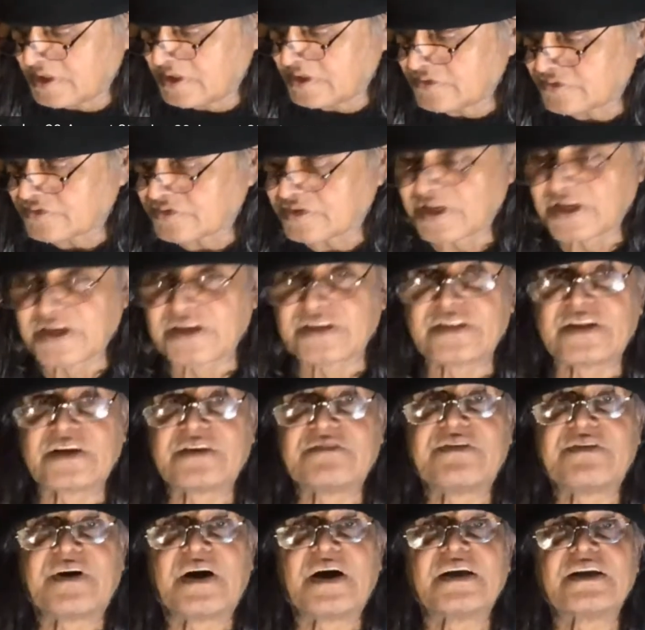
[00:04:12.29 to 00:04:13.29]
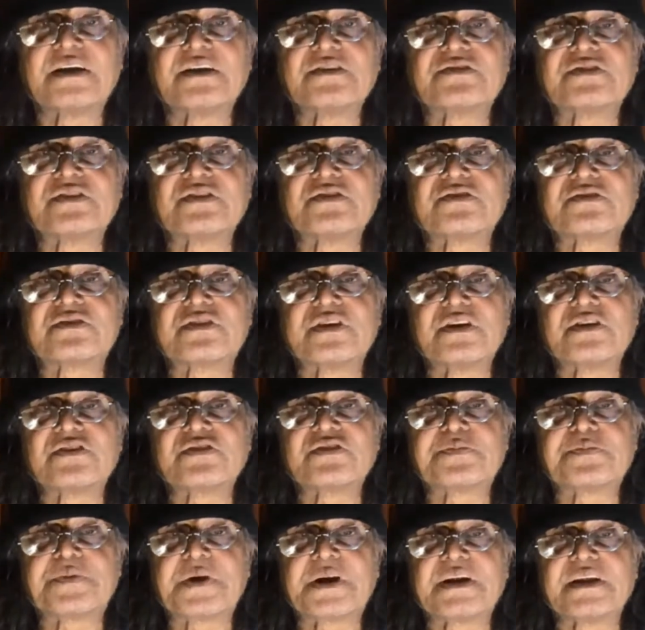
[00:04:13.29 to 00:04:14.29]
saying that virus is still
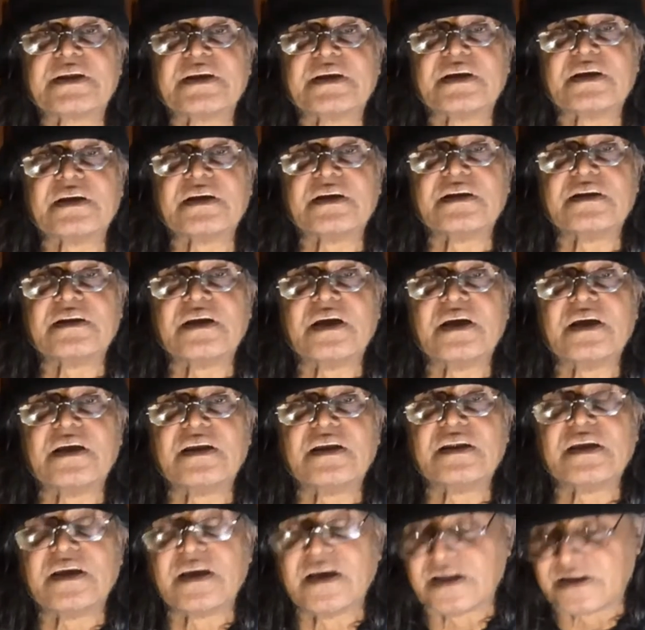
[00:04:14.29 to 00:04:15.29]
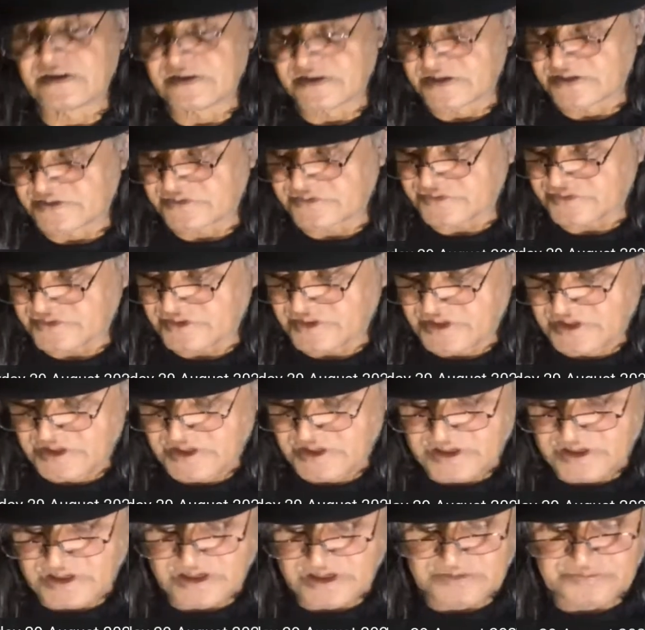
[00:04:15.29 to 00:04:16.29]
spreading in areas
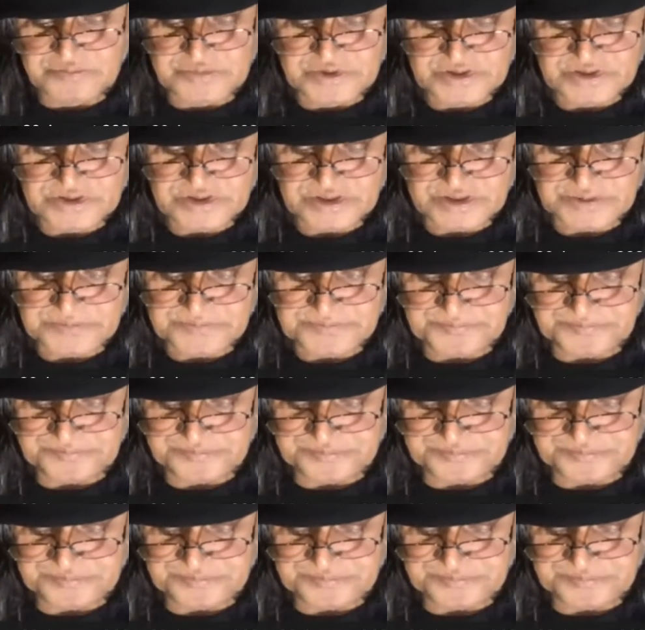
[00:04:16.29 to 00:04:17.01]
in Britain.